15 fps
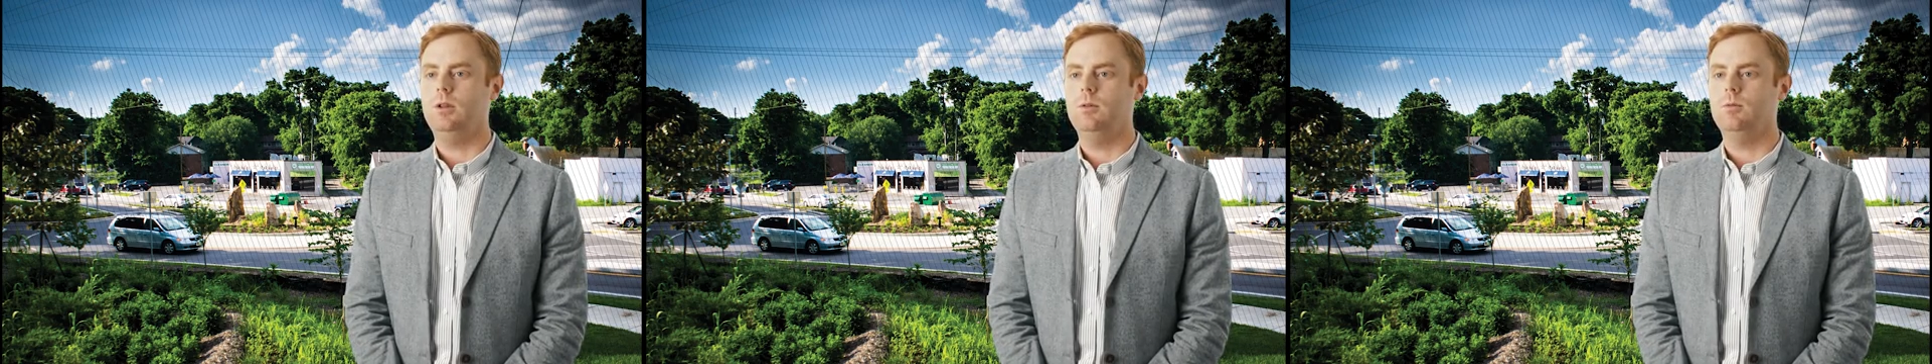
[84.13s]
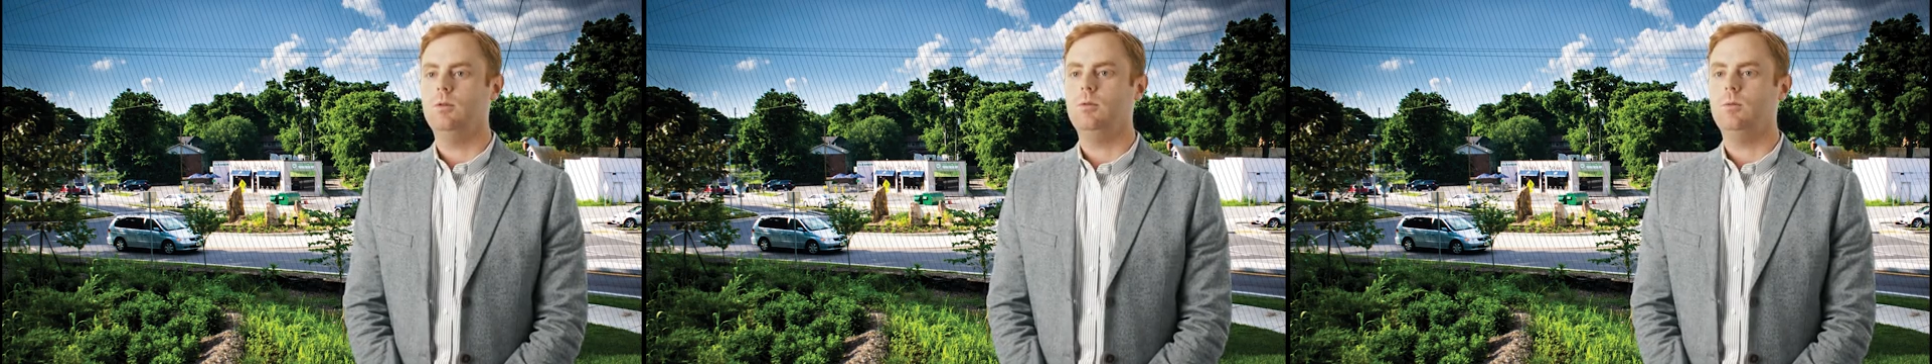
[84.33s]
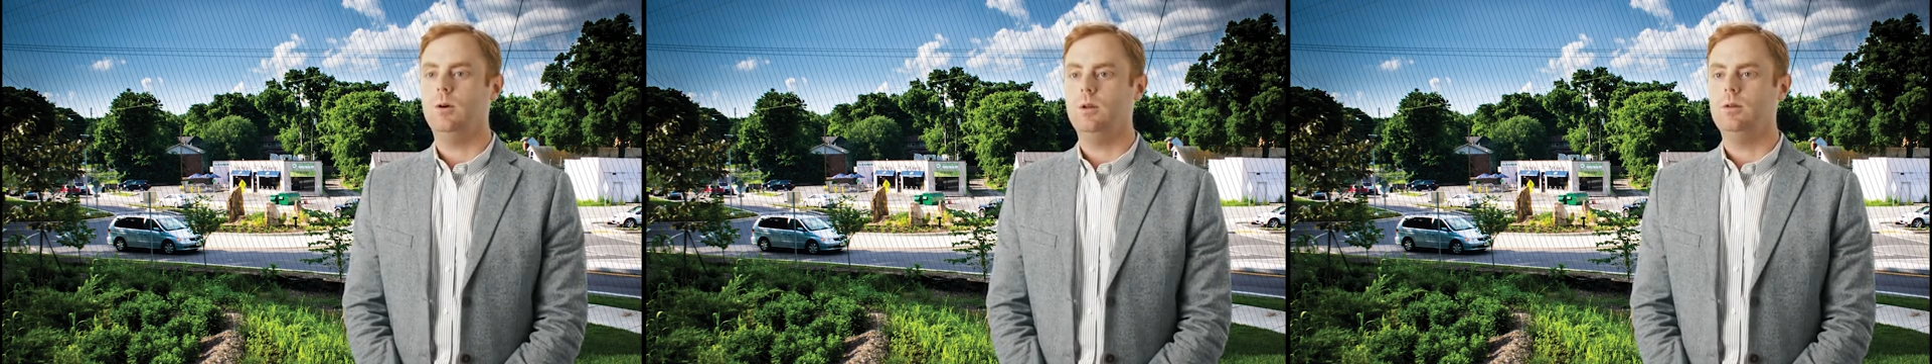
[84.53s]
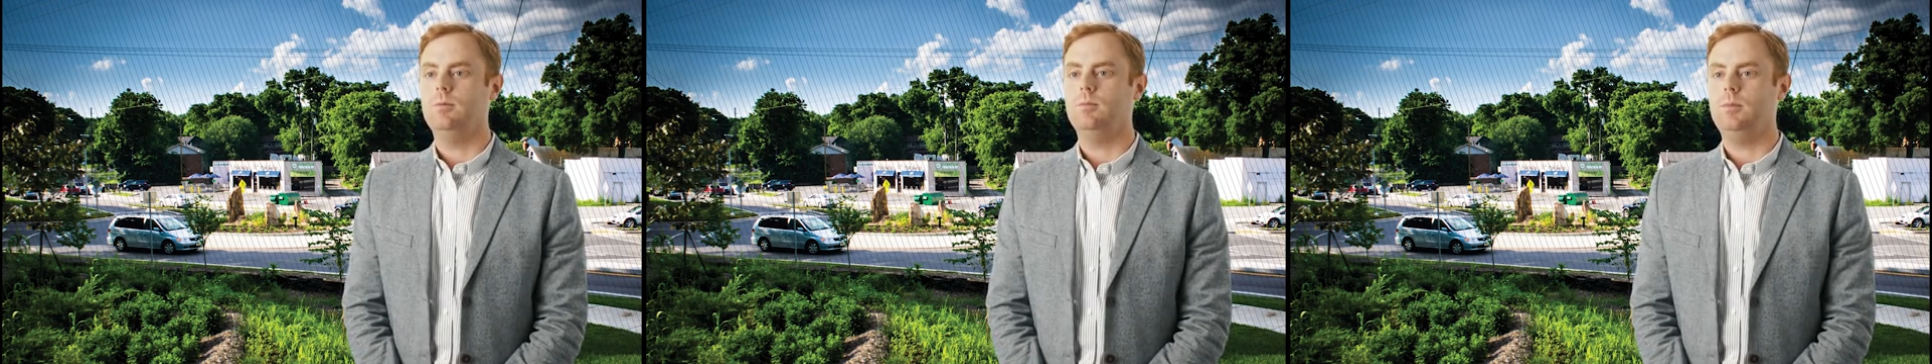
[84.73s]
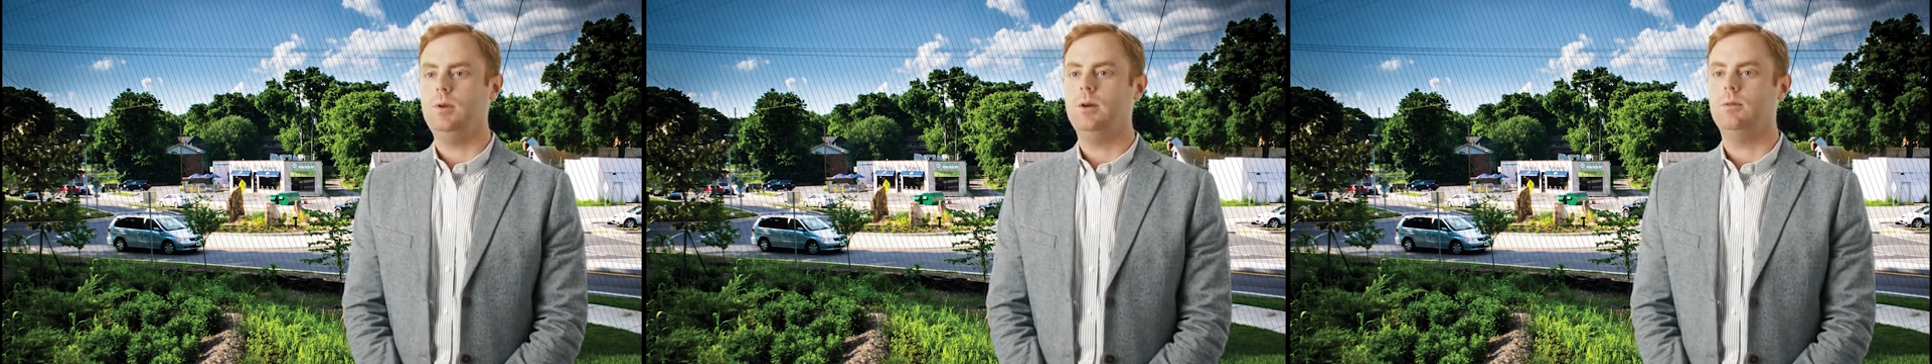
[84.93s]
they really wanted
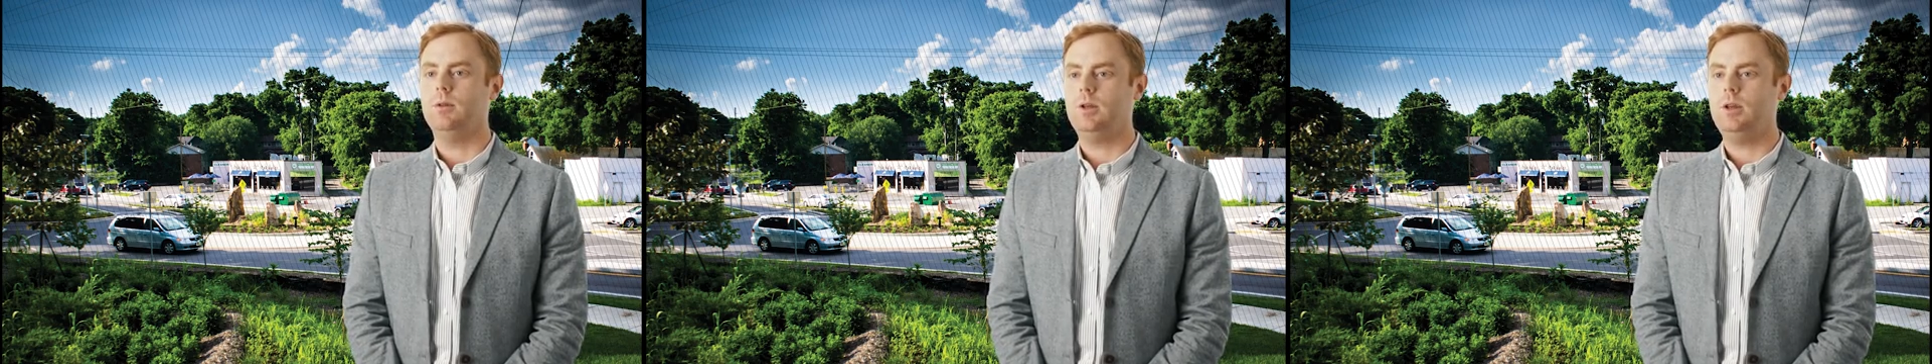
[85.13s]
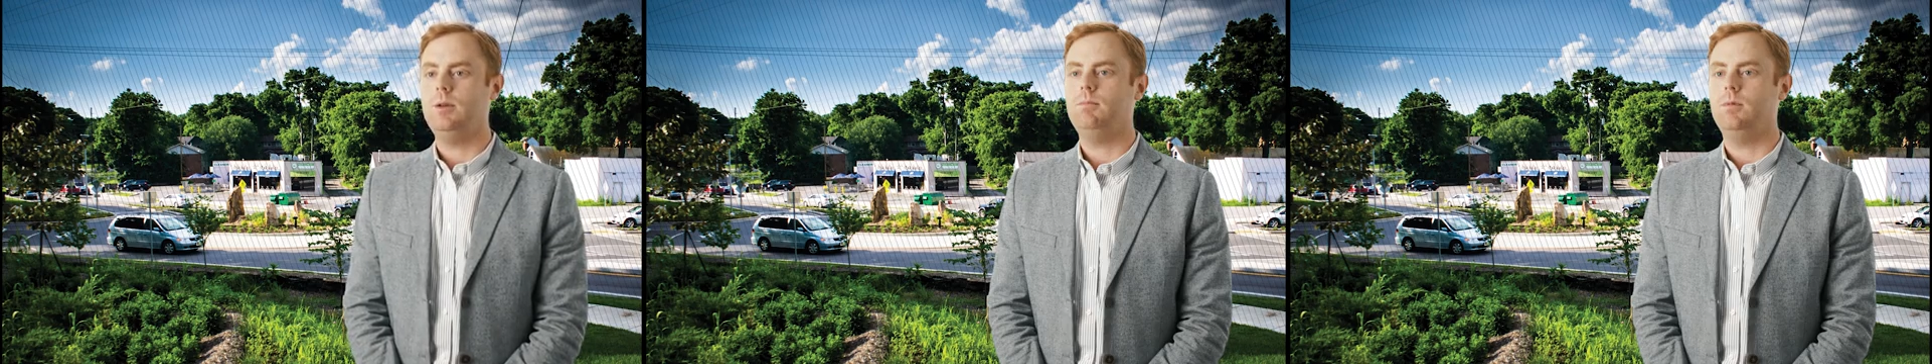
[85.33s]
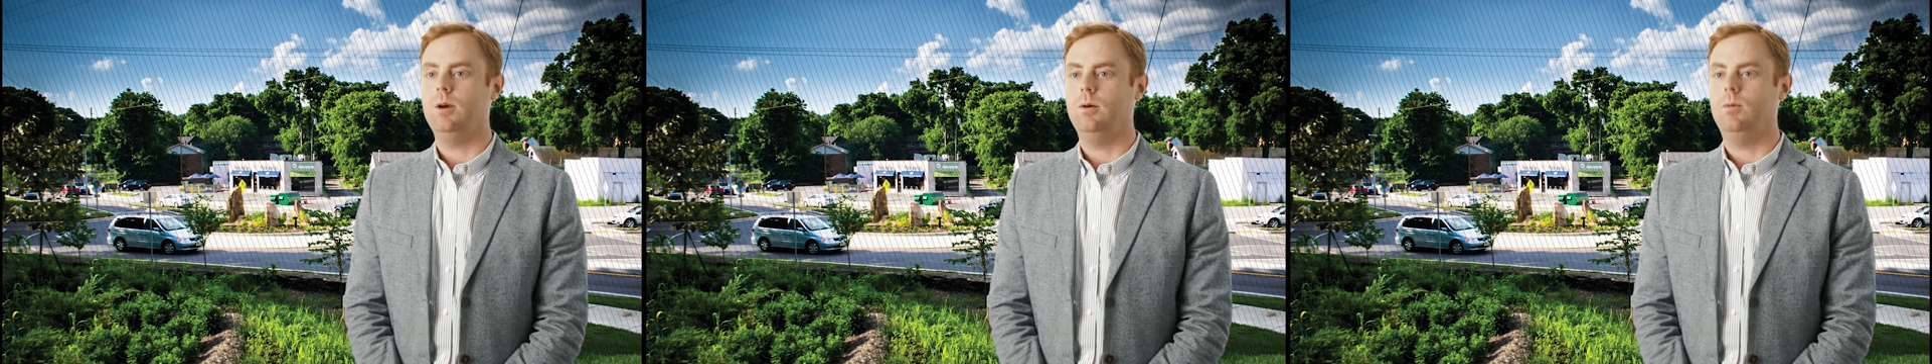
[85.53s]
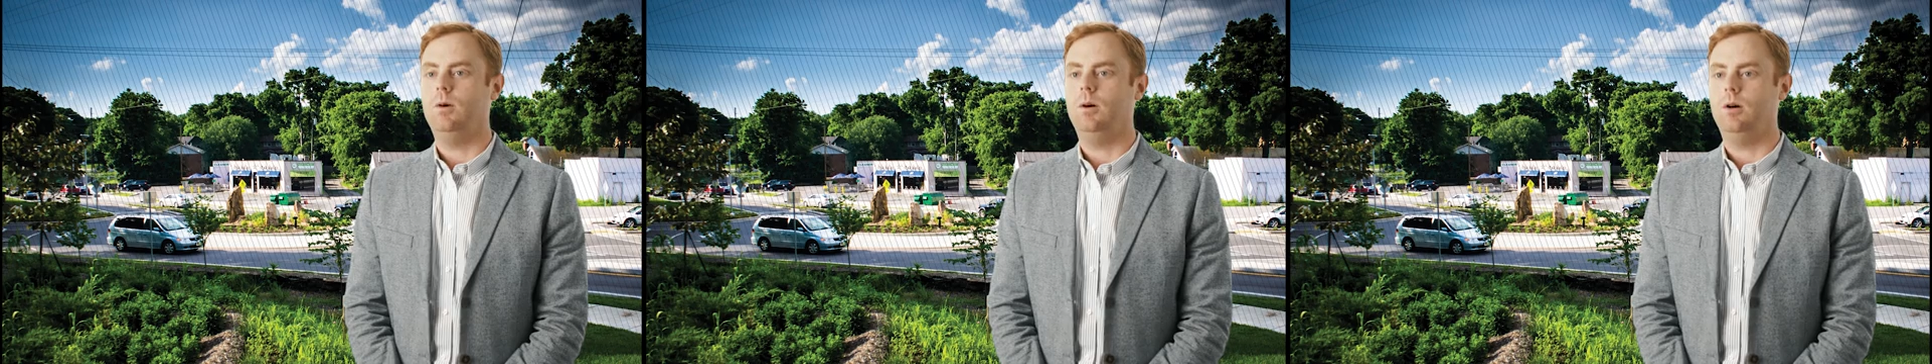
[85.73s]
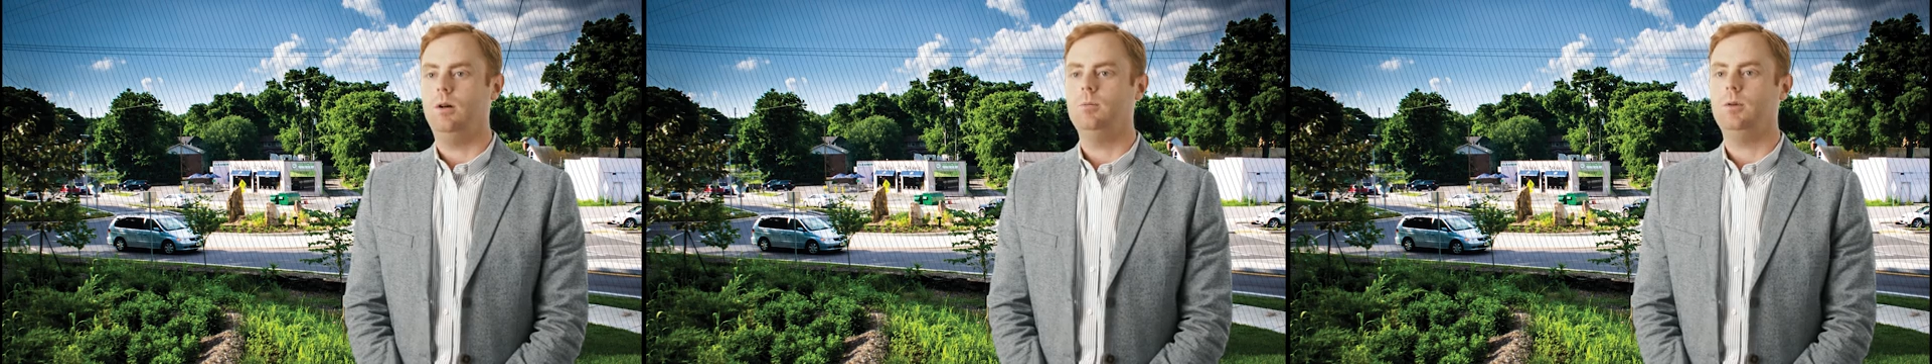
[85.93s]
to be able to keep that
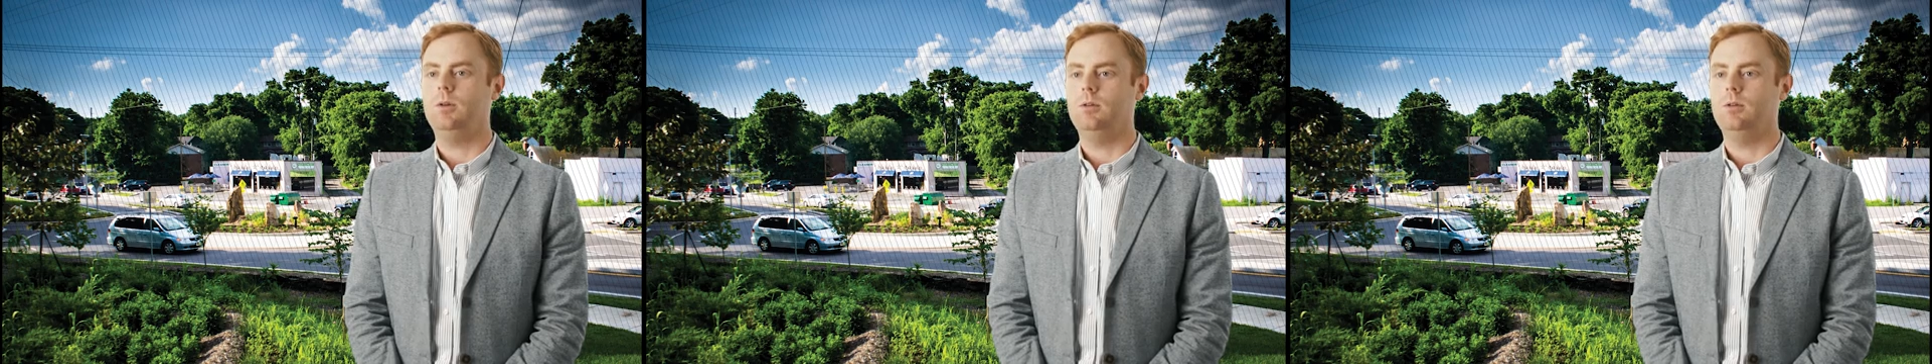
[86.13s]
wall